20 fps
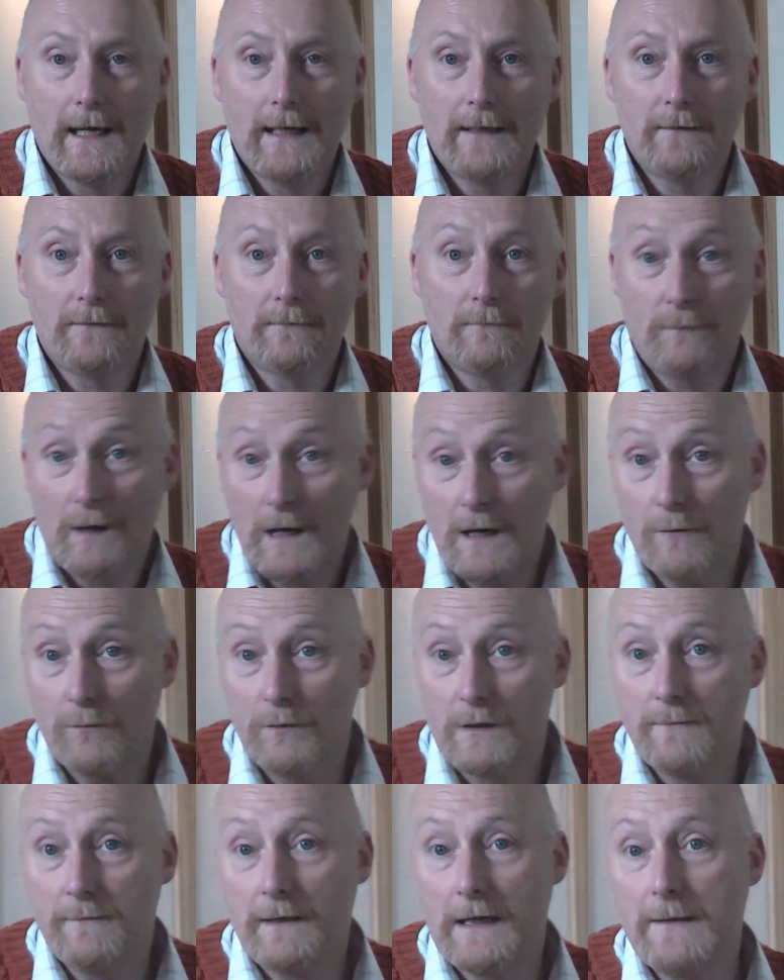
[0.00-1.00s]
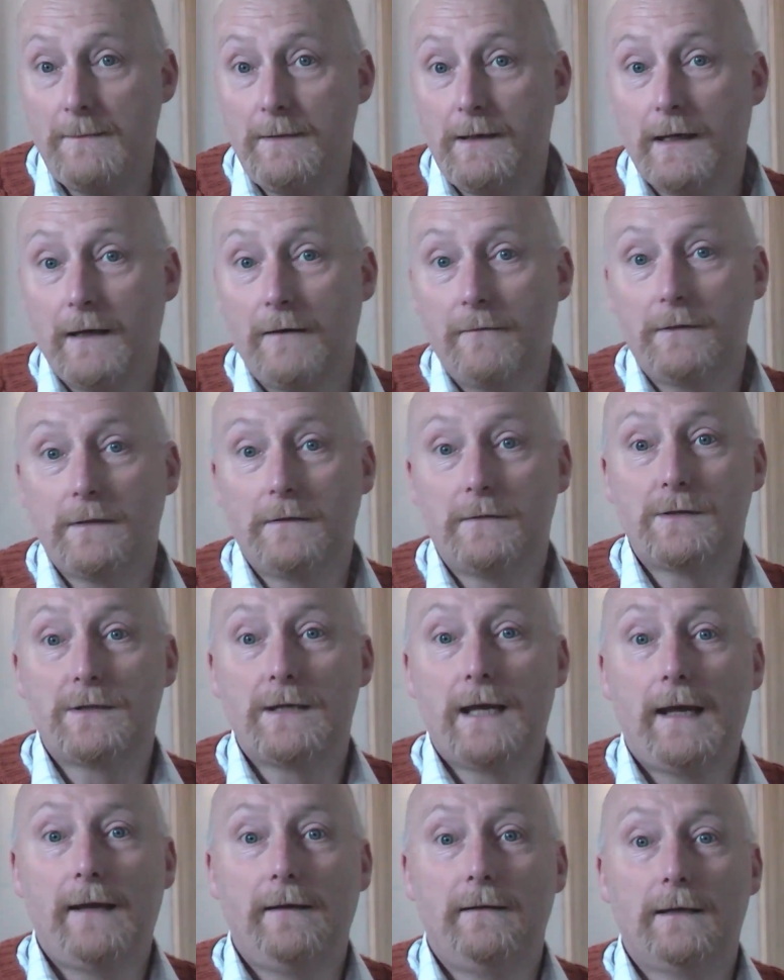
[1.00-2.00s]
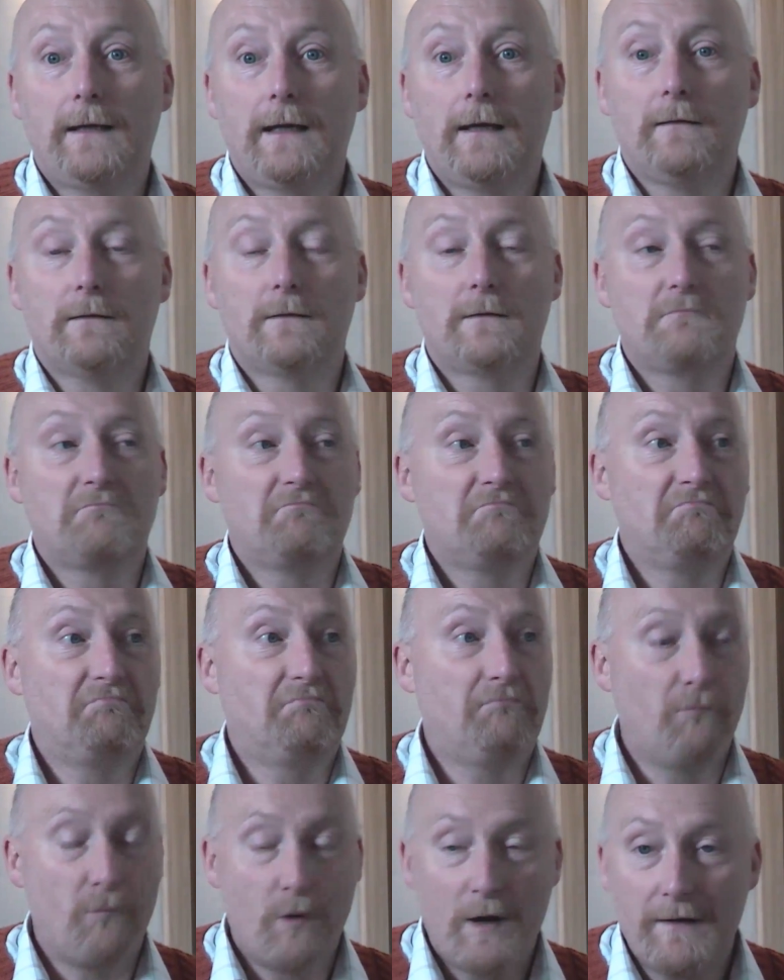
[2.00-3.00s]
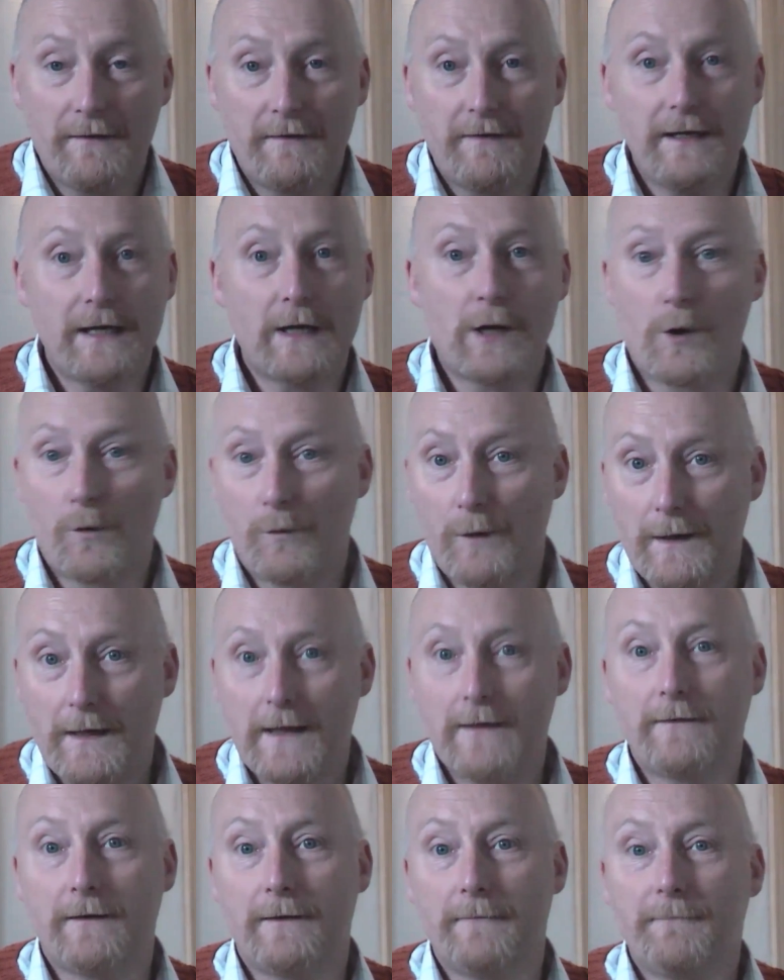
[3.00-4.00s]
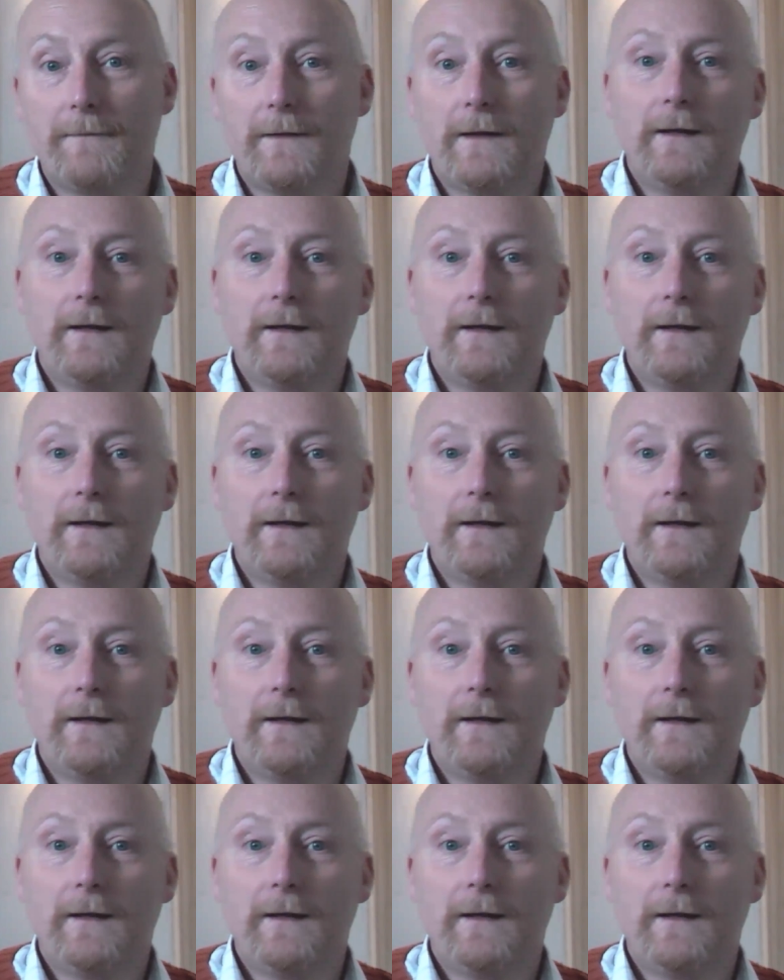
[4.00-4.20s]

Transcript: and while we may be able to stand against one thing or another